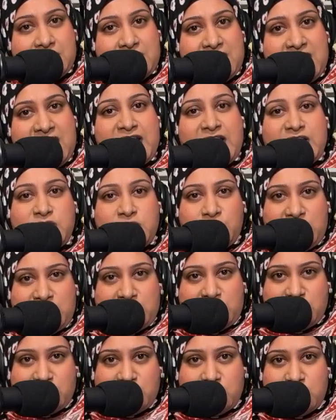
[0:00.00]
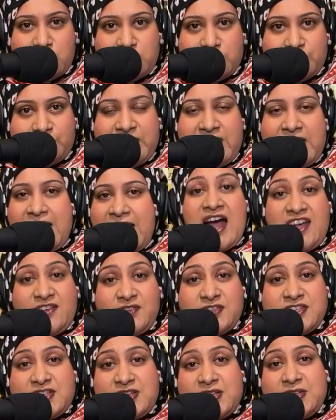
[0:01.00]
and I took it to school. I
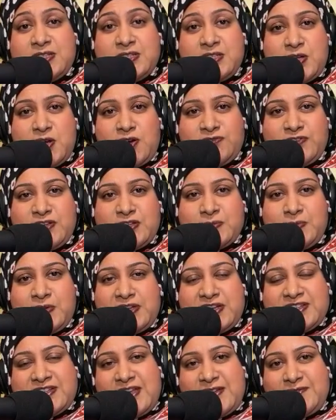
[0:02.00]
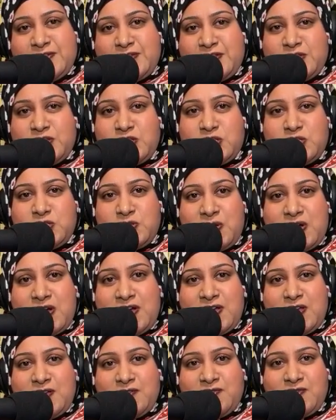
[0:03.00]
was a little nervous because I wasn't
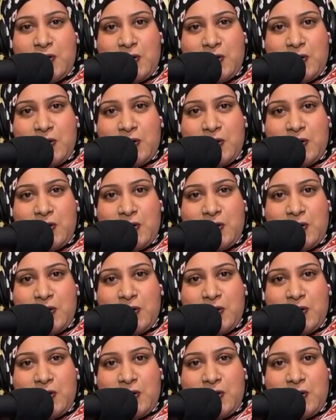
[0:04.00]
sure if